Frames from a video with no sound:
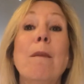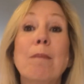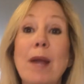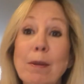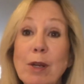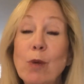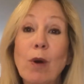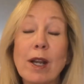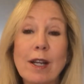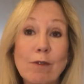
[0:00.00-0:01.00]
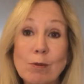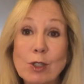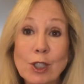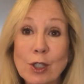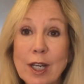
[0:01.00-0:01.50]
Maybe you want to give them
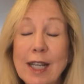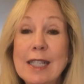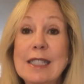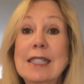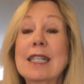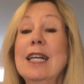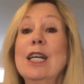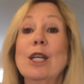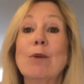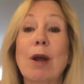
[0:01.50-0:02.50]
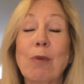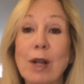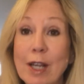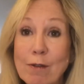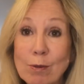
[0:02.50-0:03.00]
to your kids. You might want to
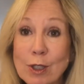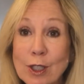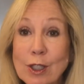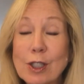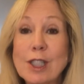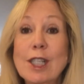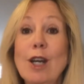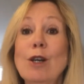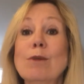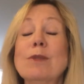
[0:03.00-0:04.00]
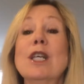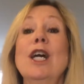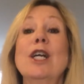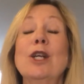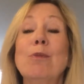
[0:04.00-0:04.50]
give them to the nursing homes.
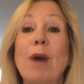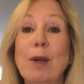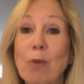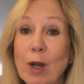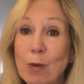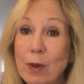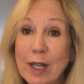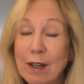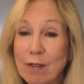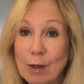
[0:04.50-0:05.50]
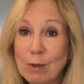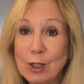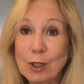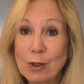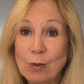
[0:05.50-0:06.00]
You might want to re-gift them
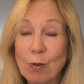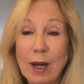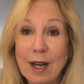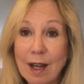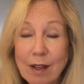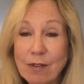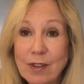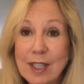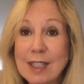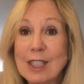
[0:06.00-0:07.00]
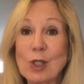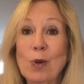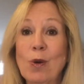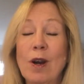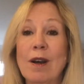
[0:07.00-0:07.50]
and do white elephant,
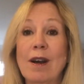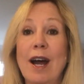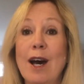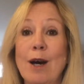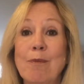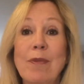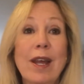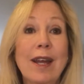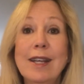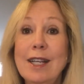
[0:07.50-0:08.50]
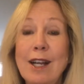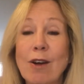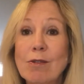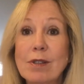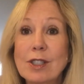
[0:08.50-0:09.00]
or, you
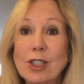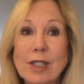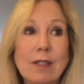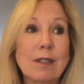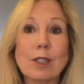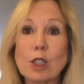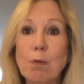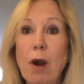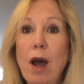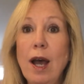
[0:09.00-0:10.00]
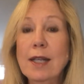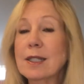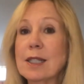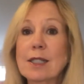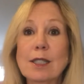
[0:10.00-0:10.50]
know, just surprise,
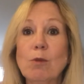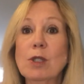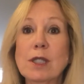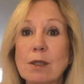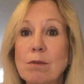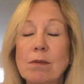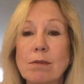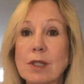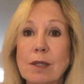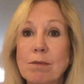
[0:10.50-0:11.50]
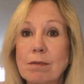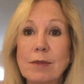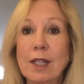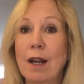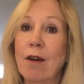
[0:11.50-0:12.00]
send someone some,
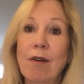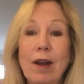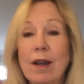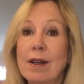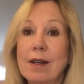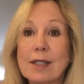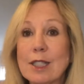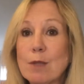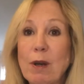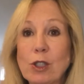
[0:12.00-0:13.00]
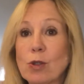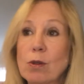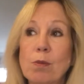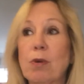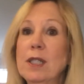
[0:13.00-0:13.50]
you know,
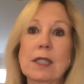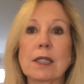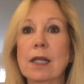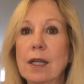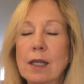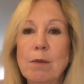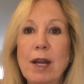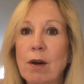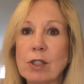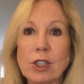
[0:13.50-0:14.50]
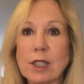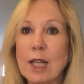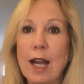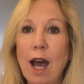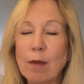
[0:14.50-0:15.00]
special bracelet in the mail and just
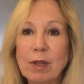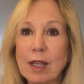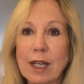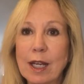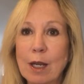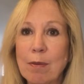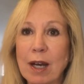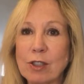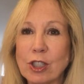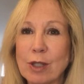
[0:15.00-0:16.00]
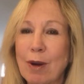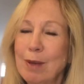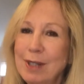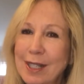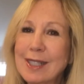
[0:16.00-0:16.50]
say, I've been thinking about you. I
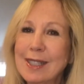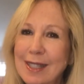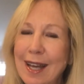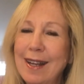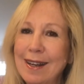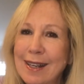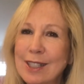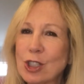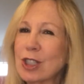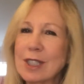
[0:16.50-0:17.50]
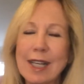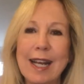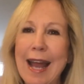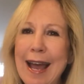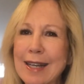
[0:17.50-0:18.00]
mean, isn't that nice? Just like
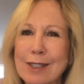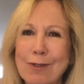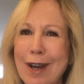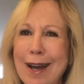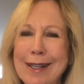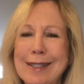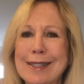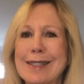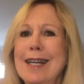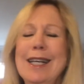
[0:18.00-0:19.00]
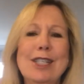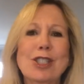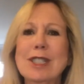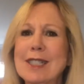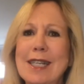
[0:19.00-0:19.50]
an act of kindness,
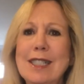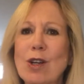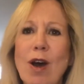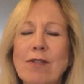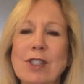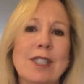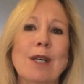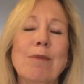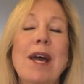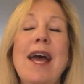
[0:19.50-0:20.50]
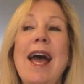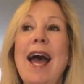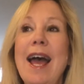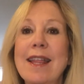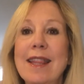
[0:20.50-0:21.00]
just send it off to them.
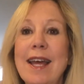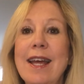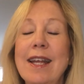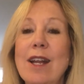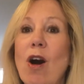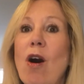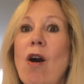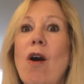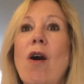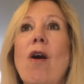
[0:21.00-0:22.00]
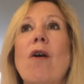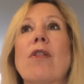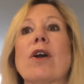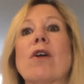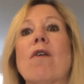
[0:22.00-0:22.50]
And then all
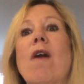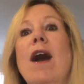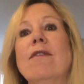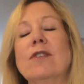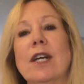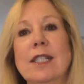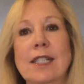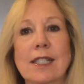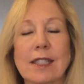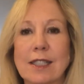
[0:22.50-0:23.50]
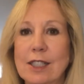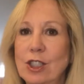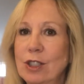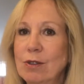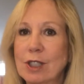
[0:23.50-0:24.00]
the craft ideas
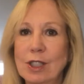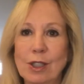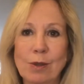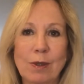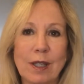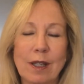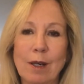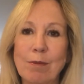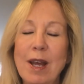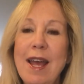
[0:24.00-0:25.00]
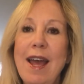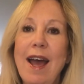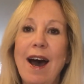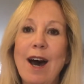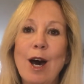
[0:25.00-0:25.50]
that you can do with them.
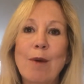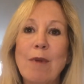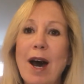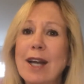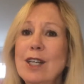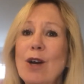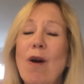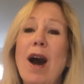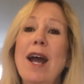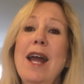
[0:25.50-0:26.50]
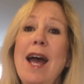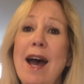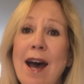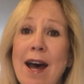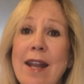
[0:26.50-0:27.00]
I know I
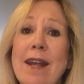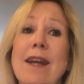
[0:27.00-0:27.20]
had